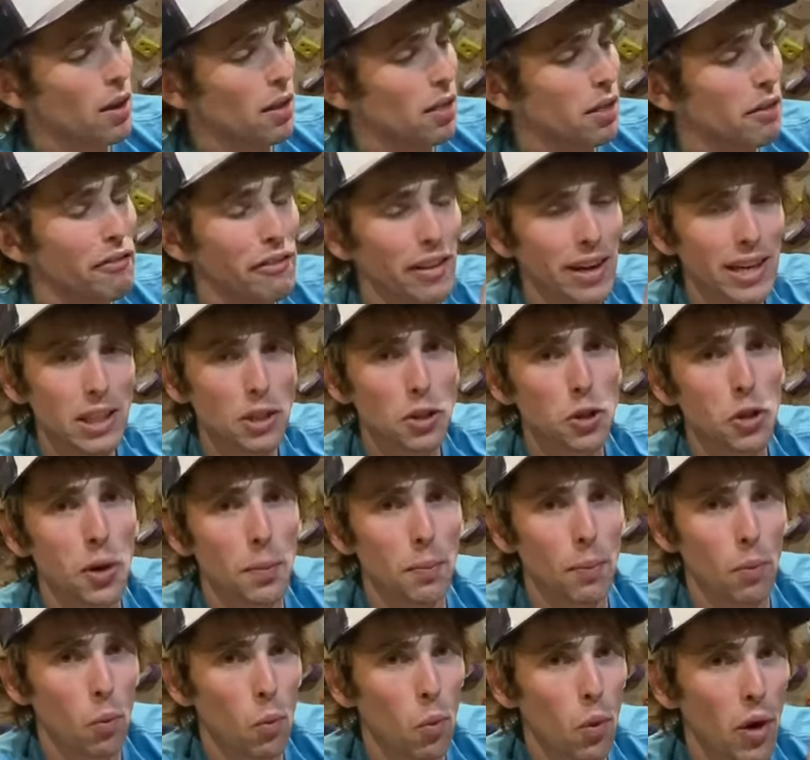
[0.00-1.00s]
The vice
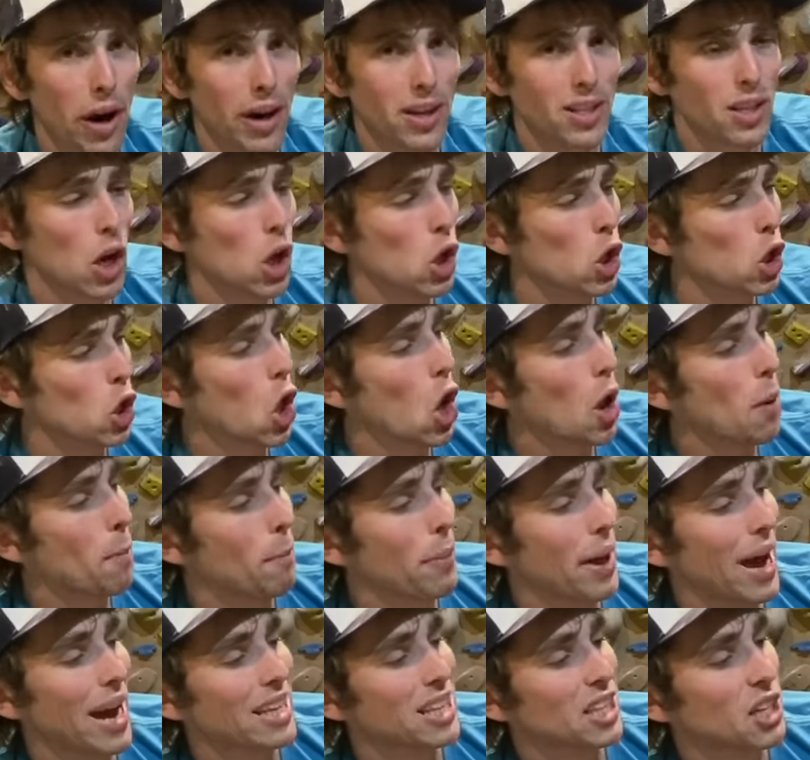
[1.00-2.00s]
grip works a lot
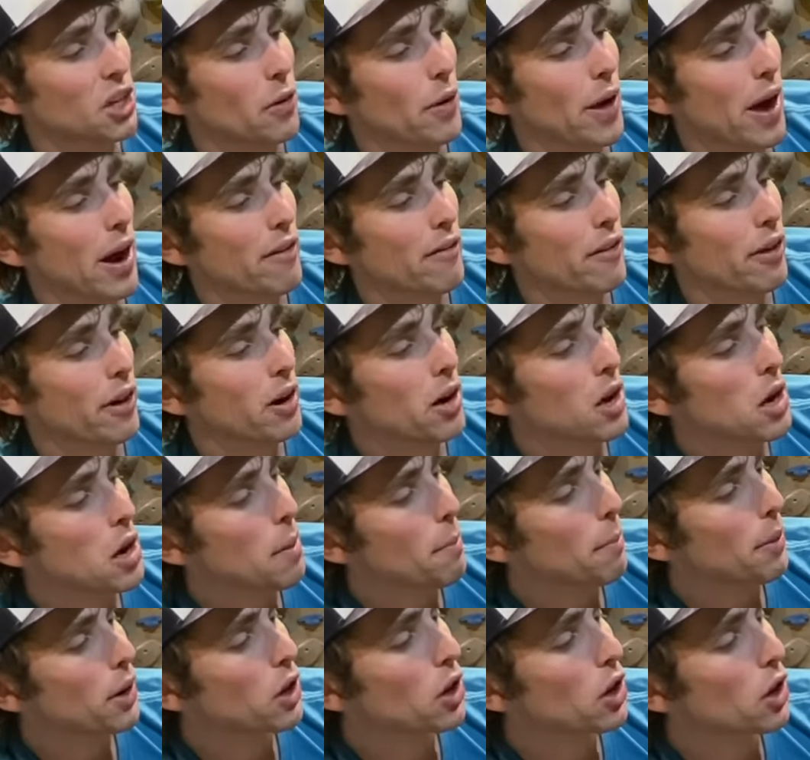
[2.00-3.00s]
better, however,
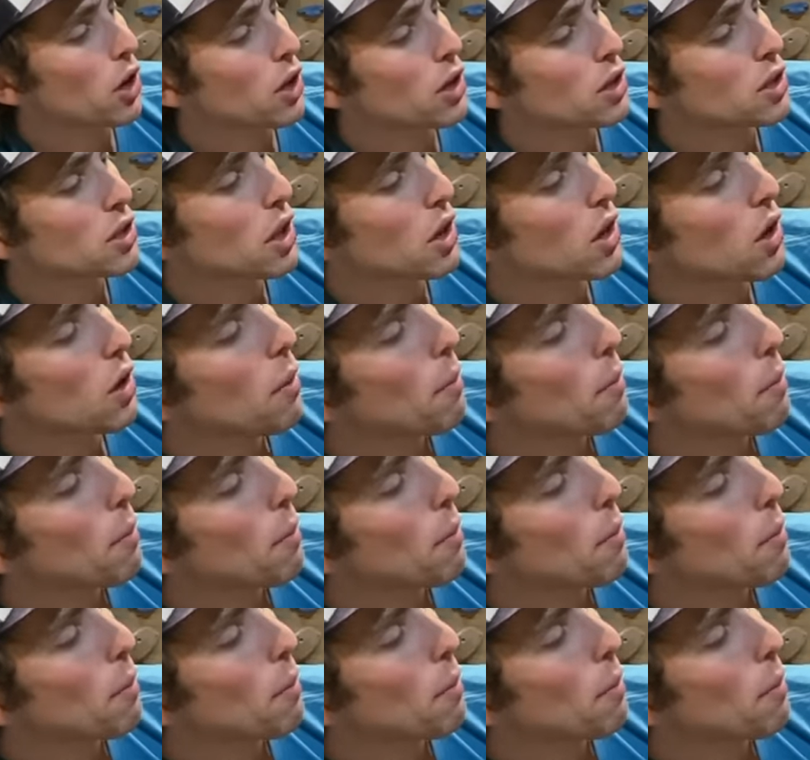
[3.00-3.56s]
because